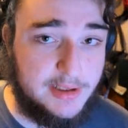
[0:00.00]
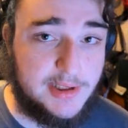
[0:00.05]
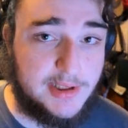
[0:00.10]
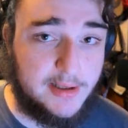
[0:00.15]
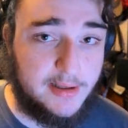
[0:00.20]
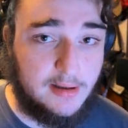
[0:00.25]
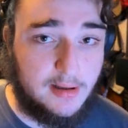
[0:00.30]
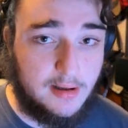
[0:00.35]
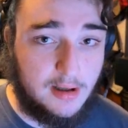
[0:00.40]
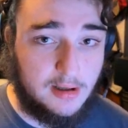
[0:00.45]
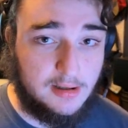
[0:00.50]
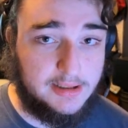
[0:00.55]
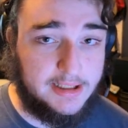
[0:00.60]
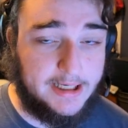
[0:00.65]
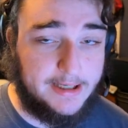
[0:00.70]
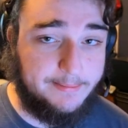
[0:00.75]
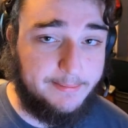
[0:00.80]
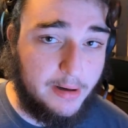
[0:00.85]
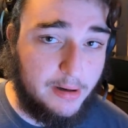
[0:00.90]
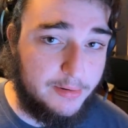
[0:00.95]
There are
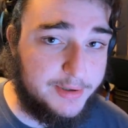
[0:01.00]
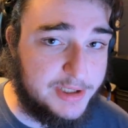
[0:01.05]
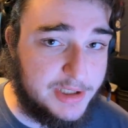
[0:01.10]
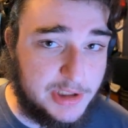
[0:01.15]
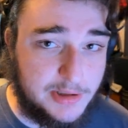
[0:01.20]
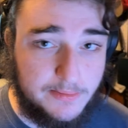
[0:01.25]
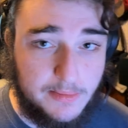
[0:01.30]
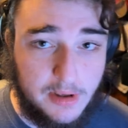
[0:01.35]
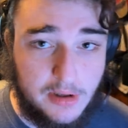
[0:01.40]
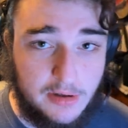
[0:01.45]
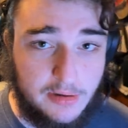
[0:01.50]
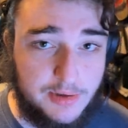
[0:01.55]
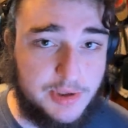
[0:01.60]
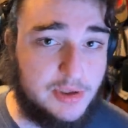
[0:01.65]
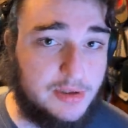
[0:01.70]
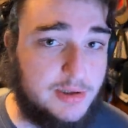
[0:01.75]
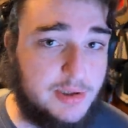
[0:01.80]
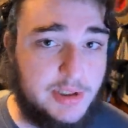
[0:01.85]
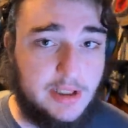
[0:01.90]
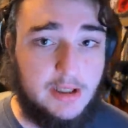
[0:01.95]
like bonus modes.
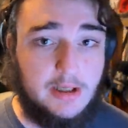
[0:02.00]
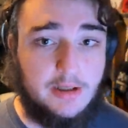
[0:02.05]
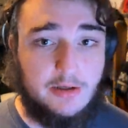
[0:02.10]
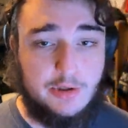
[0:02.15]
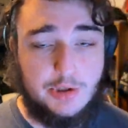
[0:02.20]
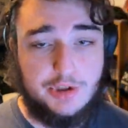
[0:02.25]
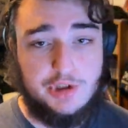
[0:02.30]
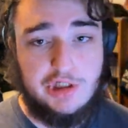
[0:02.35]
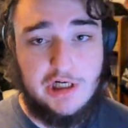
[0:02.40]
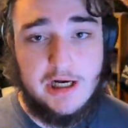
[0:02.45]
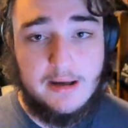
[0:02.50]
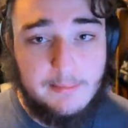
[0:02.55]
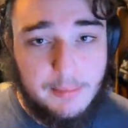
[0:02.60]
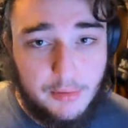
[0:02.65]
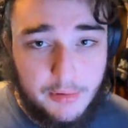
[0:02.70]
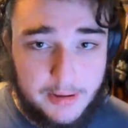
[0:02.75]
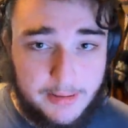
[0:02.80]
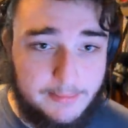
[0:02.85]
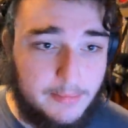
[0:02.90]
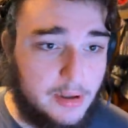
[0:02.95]
There's a
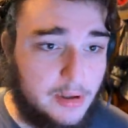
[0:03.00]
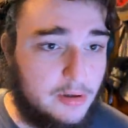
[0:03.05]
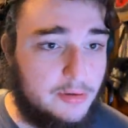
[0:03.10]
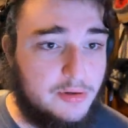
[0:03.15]
checkpoint mode.